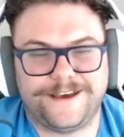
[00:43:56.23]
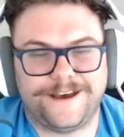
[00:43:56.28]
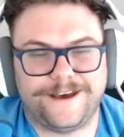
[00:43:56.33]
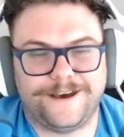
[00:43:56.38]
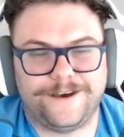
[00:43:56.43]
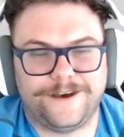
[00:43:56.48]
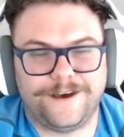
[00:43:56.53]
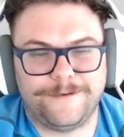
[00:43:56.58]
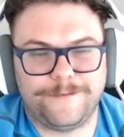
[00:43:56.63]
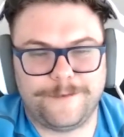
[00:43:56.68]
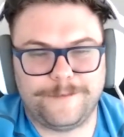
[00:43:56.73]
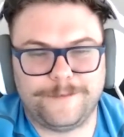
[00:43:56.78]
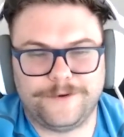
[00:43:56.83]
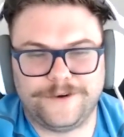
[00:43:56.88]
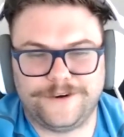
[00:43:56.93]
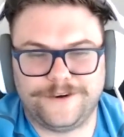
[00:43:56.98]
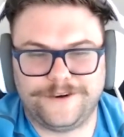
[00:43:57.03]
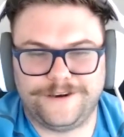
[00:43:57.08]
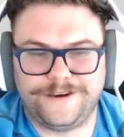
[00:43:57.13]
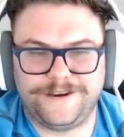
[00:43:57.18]
uh i
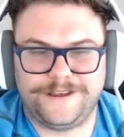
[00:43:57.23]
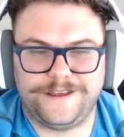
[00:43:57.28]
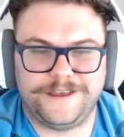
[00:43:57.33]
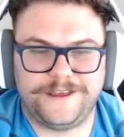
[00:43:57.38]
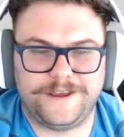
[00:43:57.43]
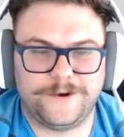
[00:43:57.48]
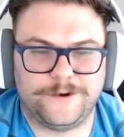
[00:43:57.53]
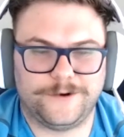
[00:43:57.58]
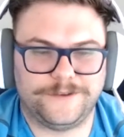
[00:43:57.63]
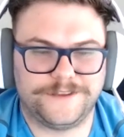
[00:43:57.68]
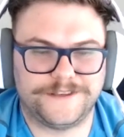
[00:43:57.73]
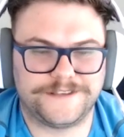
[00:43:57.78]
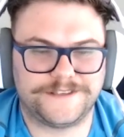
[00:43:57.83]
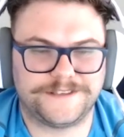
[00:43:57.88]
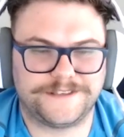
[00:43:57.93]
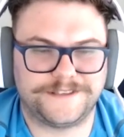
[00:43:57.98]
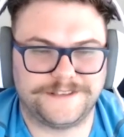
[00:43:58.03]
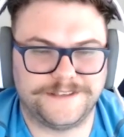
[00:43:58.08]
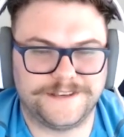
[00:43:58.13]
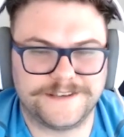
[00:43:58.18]
remember hearing
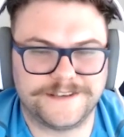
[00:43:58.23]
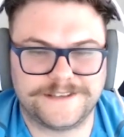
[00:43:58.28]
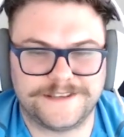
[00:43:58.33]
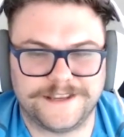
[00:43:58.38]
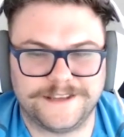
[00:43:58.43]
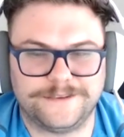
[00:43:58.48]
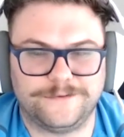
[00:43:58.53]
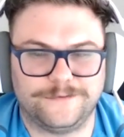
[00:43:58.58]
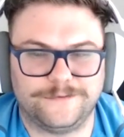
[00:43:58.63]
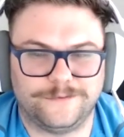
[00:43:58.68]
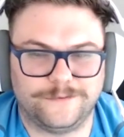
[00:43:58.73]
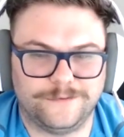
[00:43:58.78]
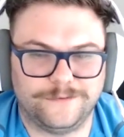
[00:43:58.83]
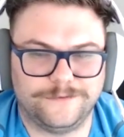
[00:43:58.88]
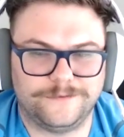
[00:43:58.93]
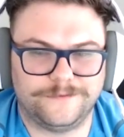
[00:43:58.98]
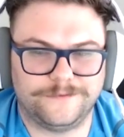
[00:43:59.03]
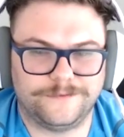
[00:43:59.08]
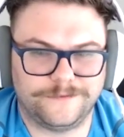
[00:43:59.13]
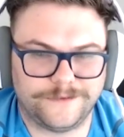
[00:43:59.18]
this distinct
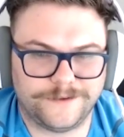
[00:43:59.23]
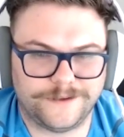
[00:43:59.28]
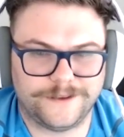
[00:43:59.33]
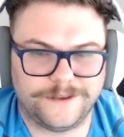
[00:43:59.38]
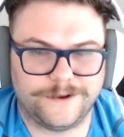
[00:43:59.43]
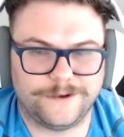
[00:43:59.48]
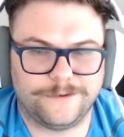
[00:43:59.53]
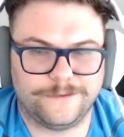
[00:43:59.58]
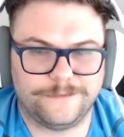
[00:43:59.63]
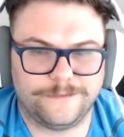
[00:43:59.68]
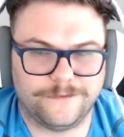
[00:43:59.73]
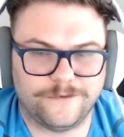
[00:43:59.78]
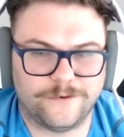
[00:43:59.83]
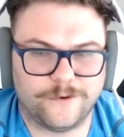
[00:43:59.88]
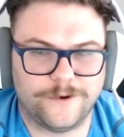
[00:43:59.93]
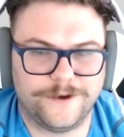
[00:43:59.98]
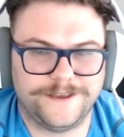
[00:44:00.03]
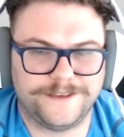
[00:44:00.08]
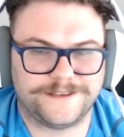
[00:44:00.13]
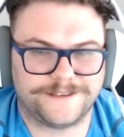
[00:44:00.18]
you know
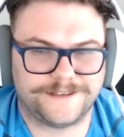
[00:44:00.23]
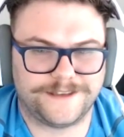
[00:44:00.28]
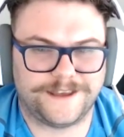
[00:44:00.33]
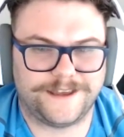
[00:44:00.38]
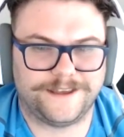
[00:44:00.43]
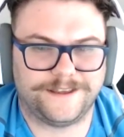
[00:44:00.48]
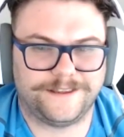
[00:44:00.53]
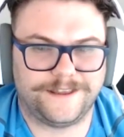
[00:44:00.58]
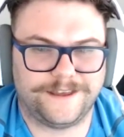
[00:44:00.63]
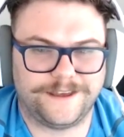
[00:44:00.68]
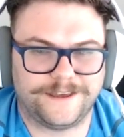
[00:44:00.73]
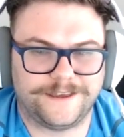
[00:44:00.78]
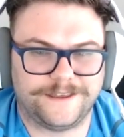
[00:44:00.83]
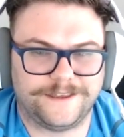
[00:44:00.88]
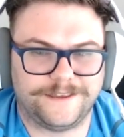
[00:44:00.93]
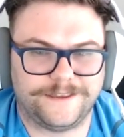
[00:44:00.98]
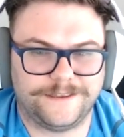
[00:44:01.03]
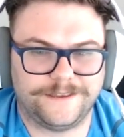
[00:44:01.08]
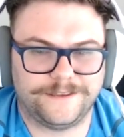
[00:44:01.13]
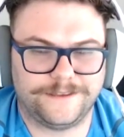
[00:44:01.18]
voice saying like
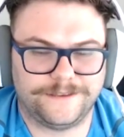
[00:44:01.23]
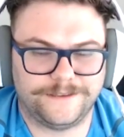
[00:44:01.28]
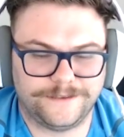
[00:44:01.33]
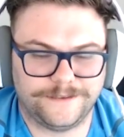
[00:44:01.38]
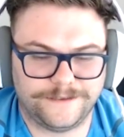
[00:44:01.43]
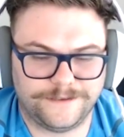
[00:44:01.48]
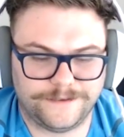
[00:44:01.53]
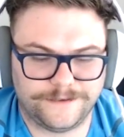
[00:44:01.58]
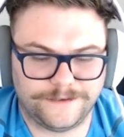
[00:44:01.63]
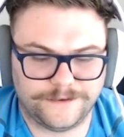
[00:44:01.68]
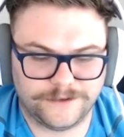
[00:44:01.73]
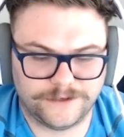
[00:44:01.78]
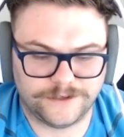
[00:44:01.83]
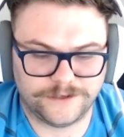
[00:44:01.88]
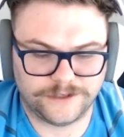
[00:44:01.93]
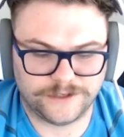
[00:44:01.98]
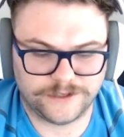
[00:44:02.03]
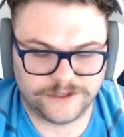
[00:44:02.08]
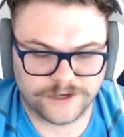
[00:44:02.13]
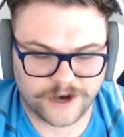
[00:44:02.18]

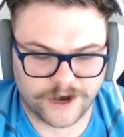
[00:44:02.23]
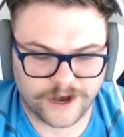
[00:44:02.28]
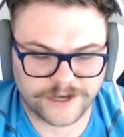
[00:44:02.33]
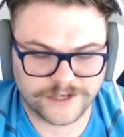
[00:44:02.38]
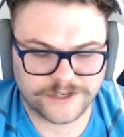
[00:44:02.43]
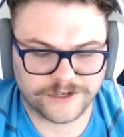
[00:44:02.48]
josh